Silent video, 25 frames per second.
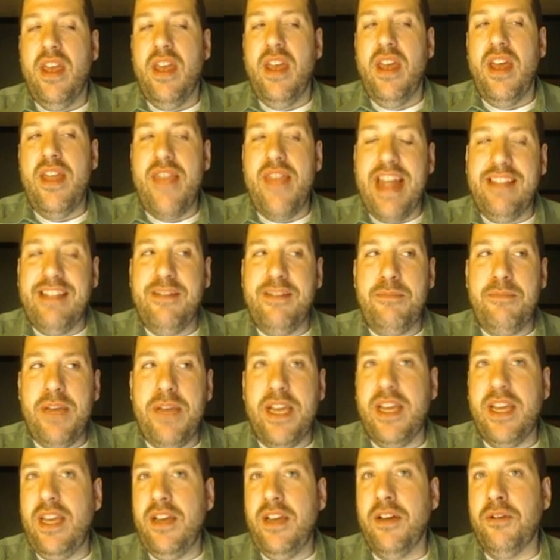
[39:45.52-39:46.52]
And that's a
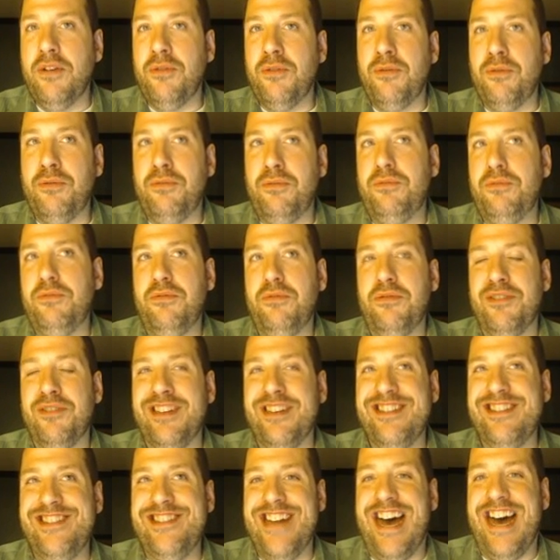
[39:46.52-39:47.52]
big ego
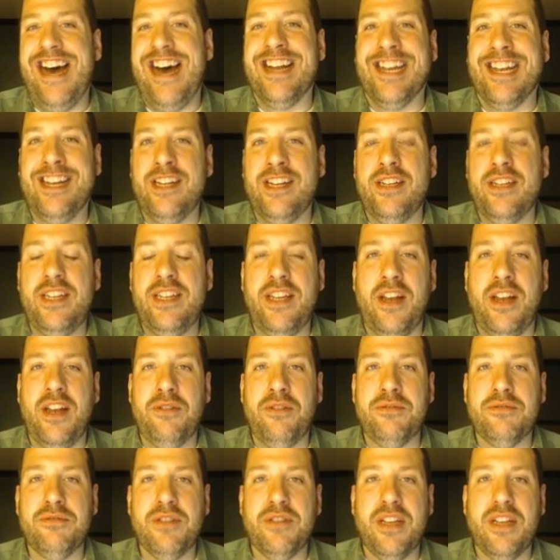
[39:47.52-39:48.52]
knock,
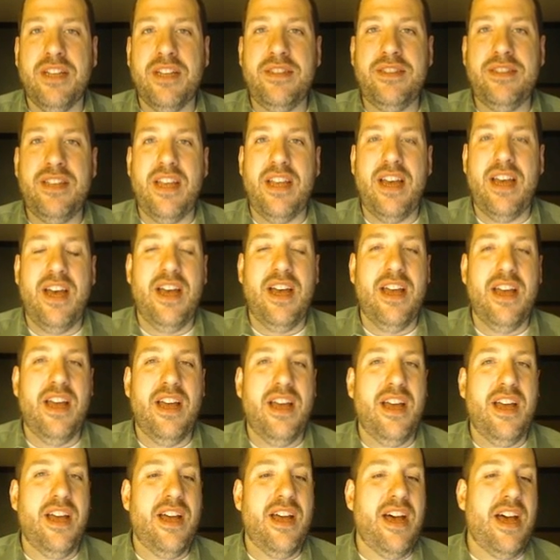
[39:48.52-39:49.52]
because
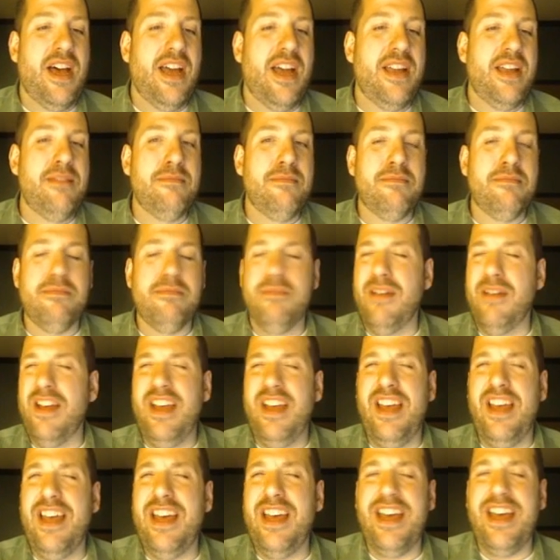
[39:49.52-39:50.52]
I'm
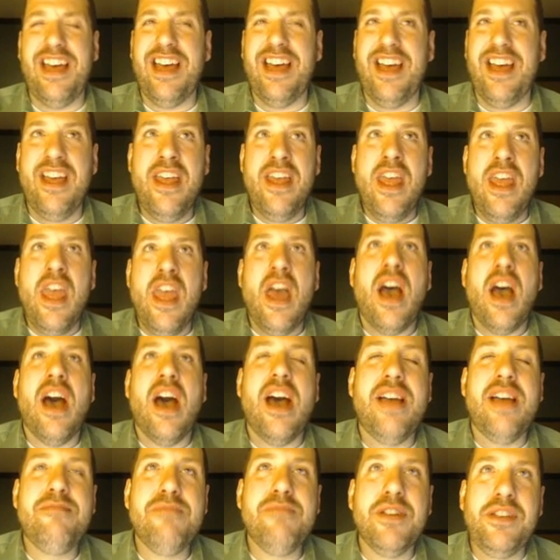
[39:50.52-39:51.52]

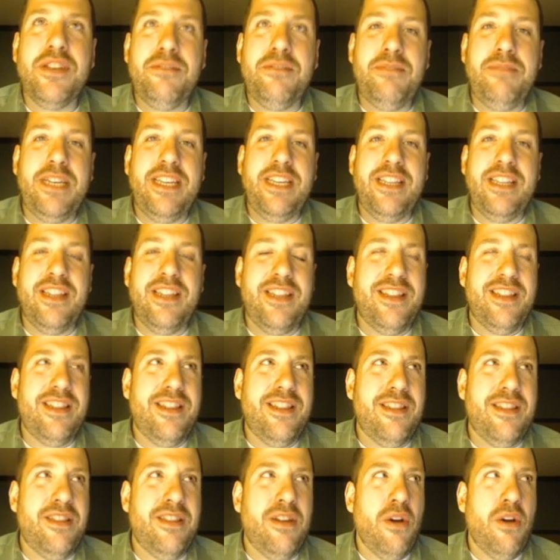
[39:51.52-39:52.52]
going to be
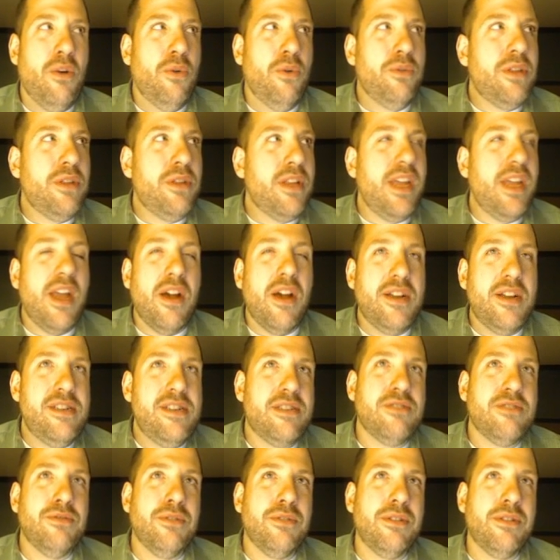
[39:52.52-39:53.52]
the only high
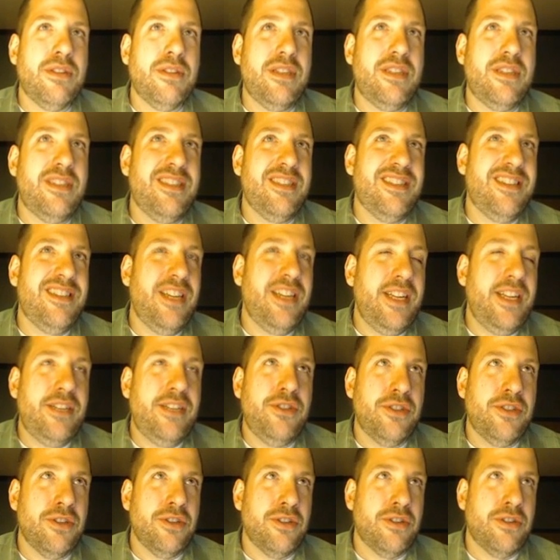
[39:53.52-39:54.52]
school
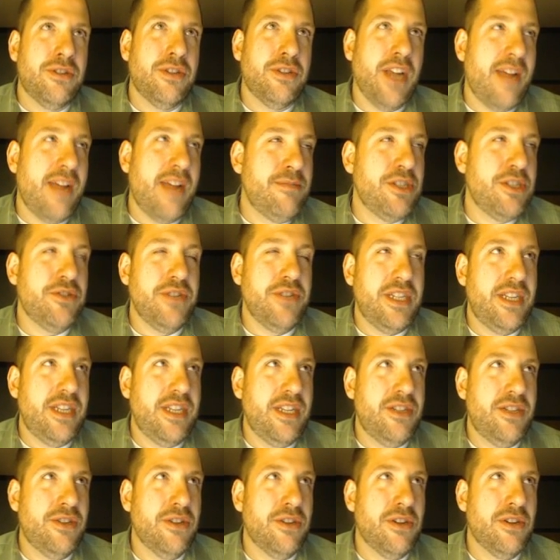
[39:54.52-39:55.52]
teacher, chemistry
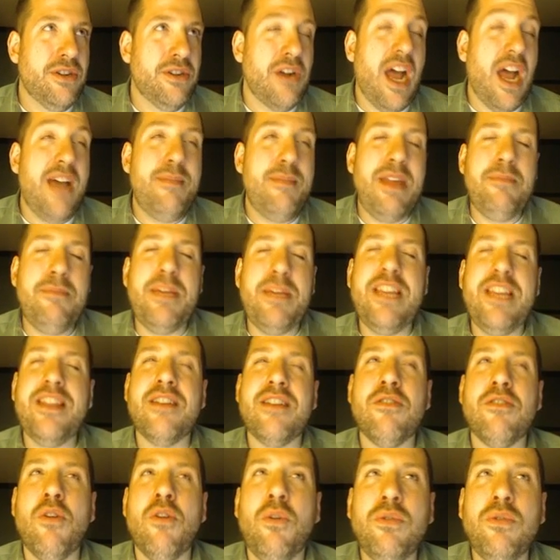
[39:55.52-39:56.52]
teacher. I may be
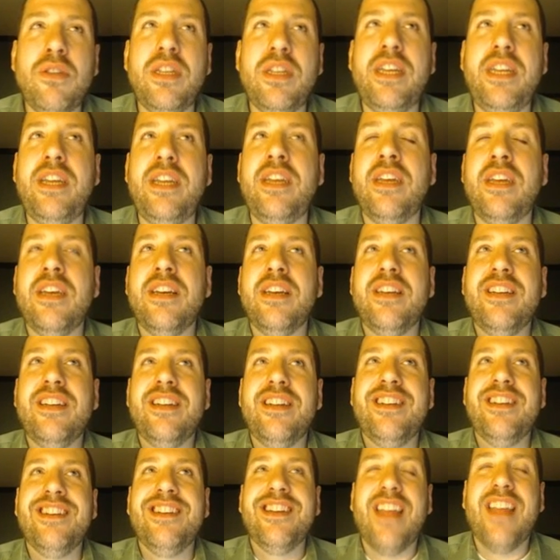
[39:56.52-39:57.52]
their only
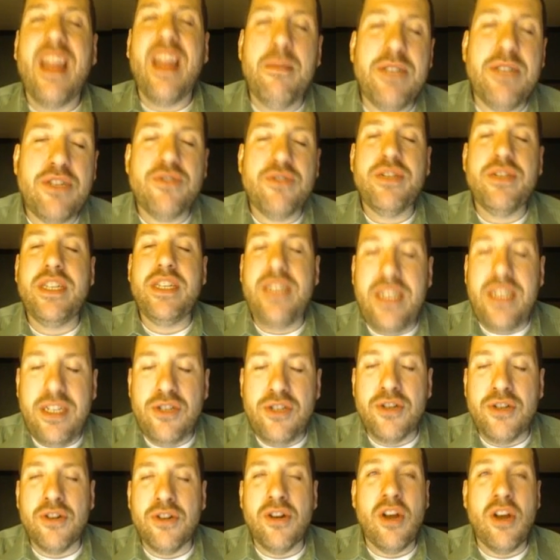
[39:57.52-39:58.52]
chemistry
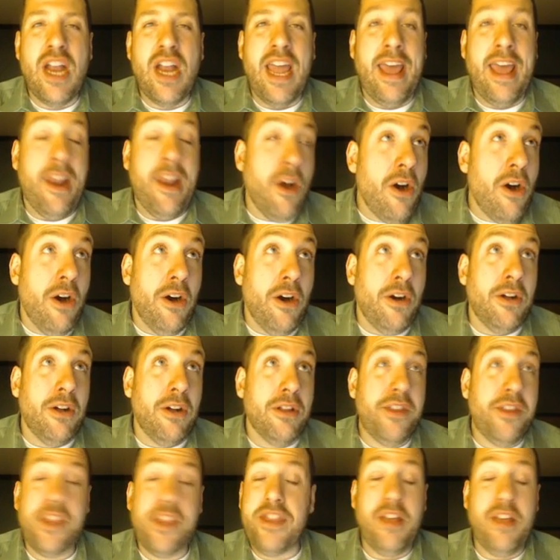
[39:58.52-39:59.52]
teacher at
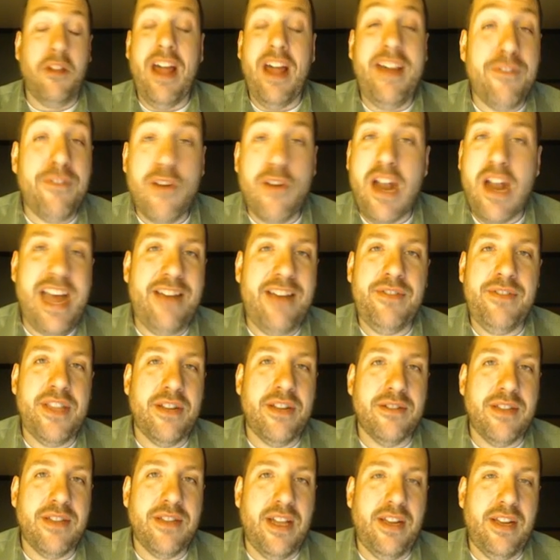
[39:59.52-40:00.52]
all that they'll ever have in
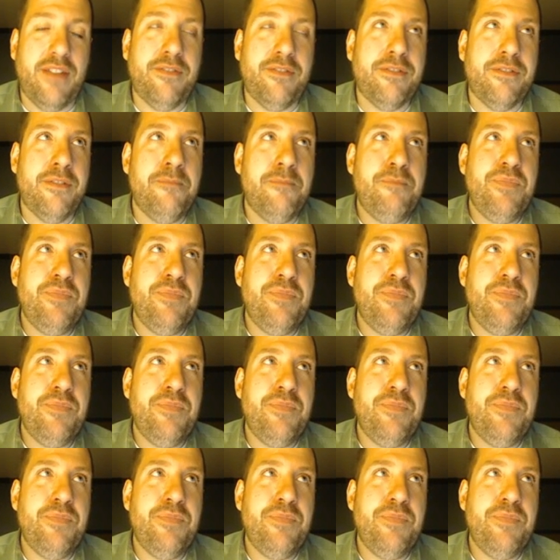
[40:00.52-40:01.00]
their life.